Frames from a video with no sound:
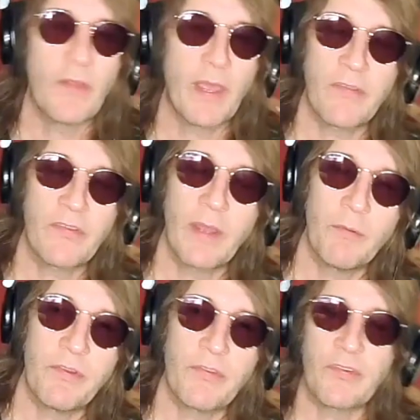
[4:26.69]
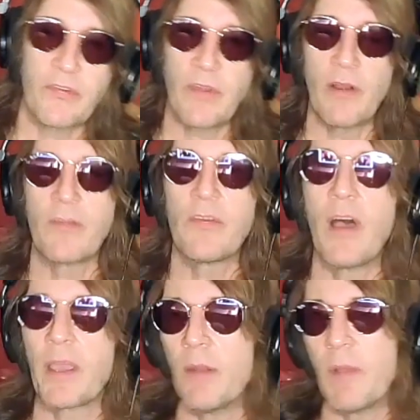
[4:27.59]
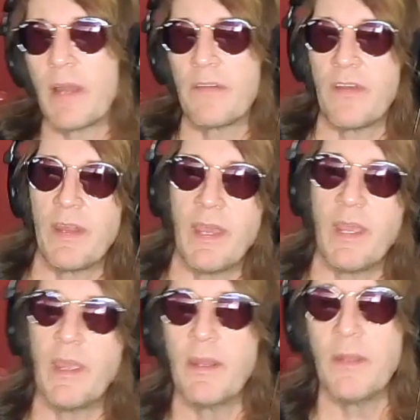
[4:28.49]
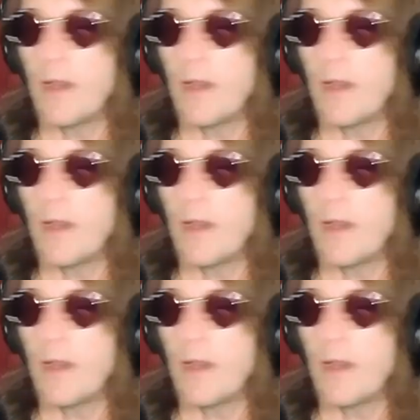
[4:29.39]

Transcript: like I said, we just started talking about it today, and